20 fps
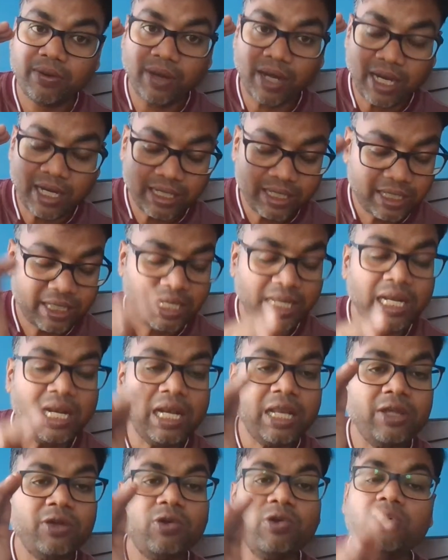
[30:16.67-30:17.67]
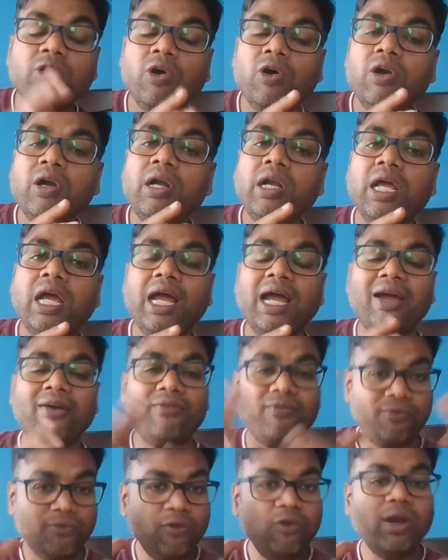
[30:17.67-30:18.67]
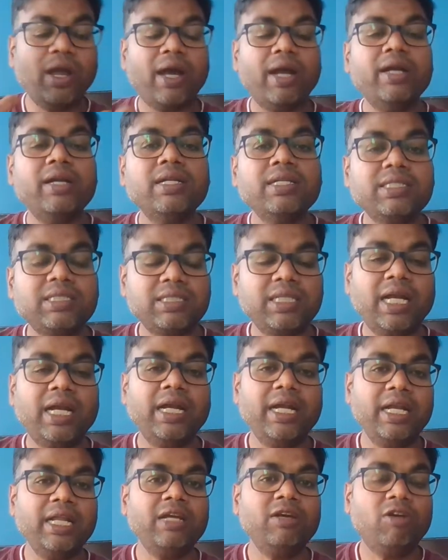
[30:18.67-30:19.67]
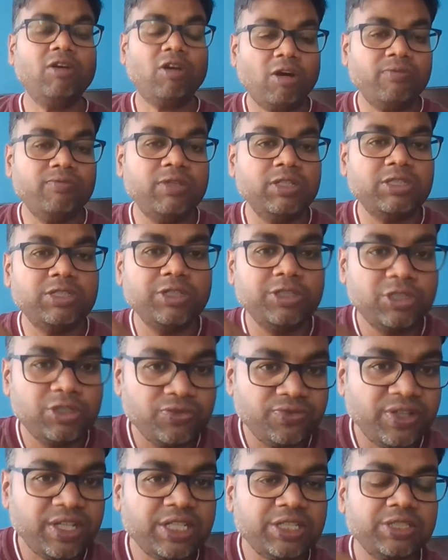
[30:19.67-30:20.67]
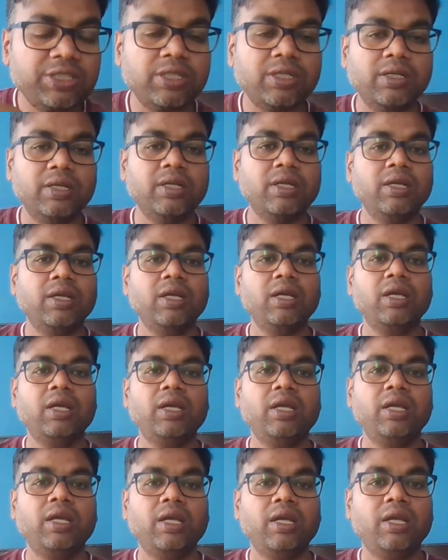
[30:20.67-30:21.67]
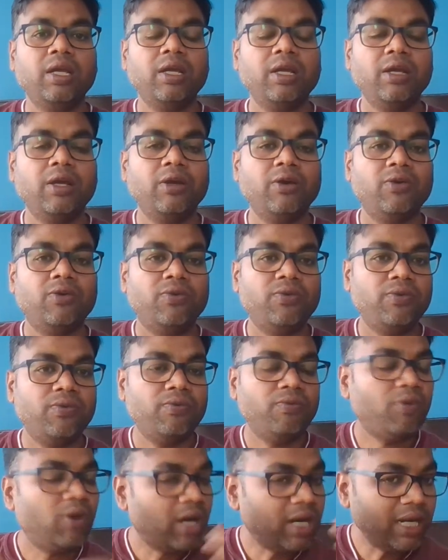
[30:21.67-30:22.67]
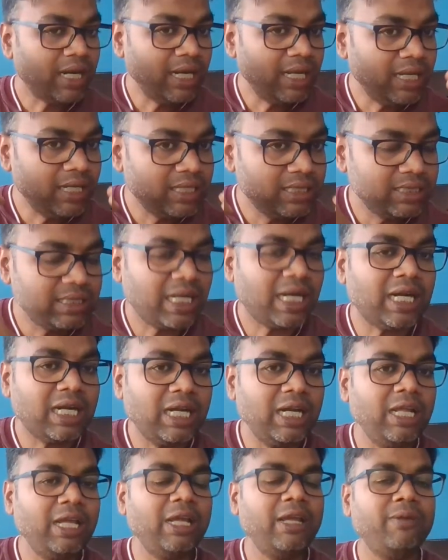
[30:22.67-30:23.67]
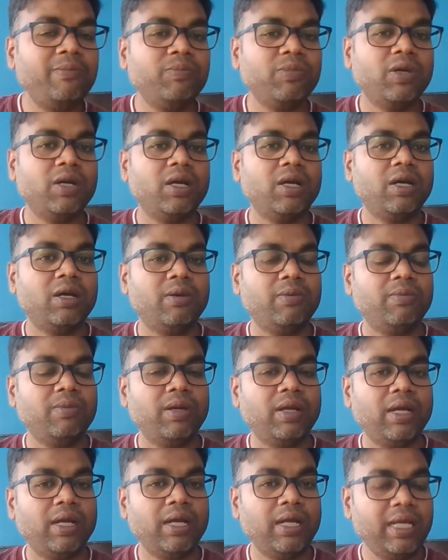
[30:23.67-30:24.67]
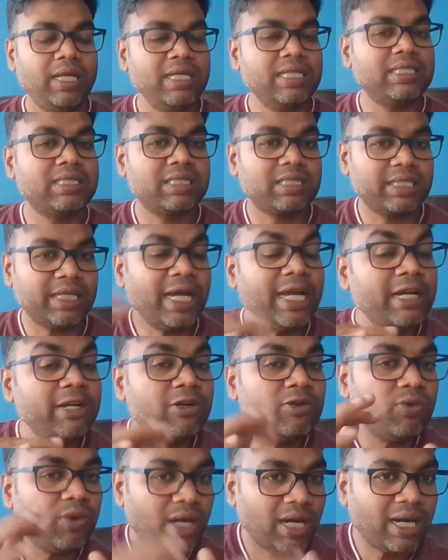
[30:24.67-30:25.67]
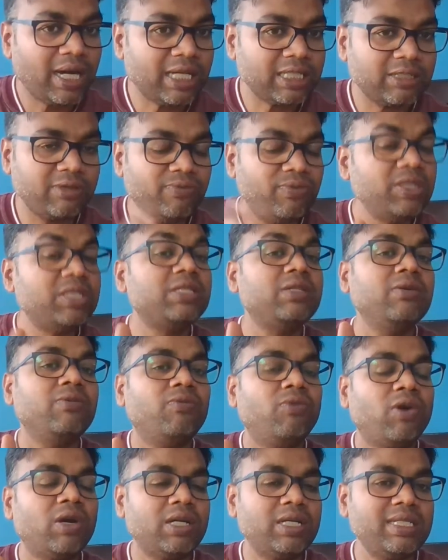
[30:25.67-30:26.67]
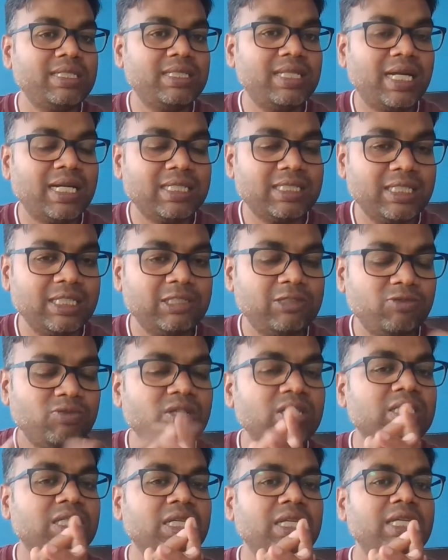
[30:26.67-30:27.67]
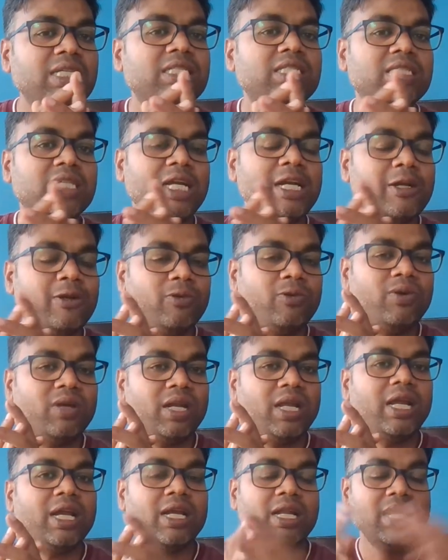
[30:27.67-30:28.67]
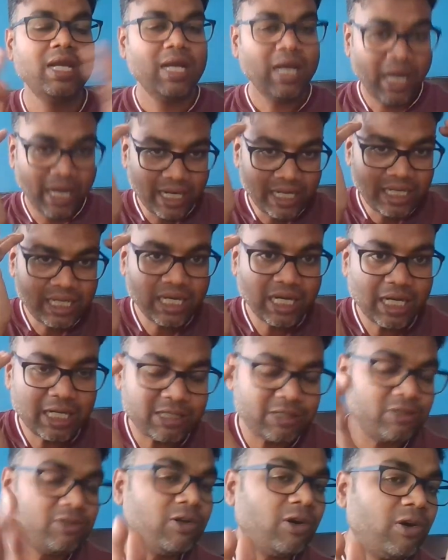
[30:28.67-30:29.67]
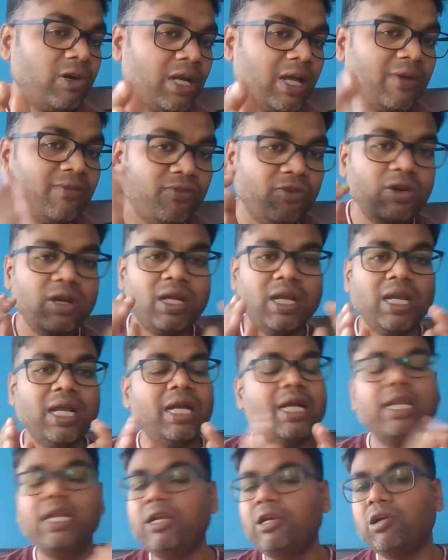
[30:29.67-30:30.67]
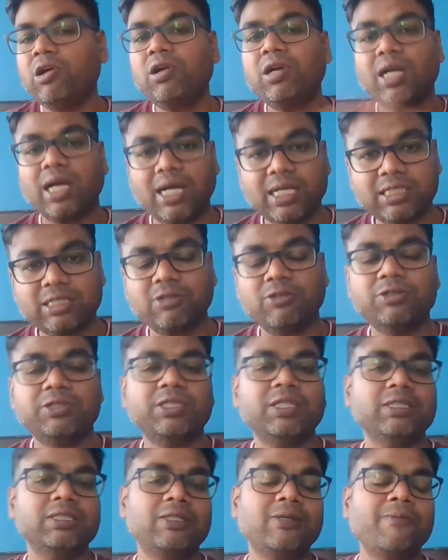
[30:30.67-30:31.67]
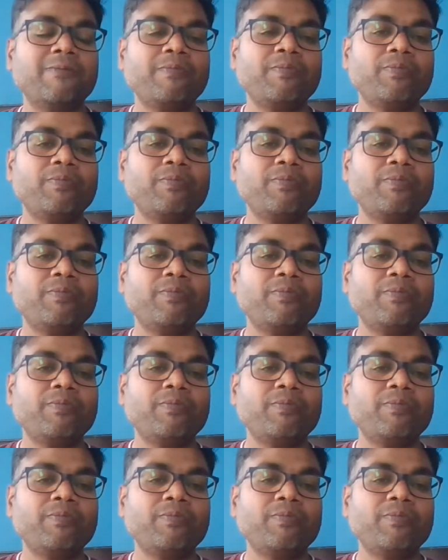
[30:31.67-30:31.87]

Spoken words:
until you don't have full understanding of the situation, what exactly he is trying to ask, what is that situation he's trying to create, until unless you don't have full clarity, don't ask questions.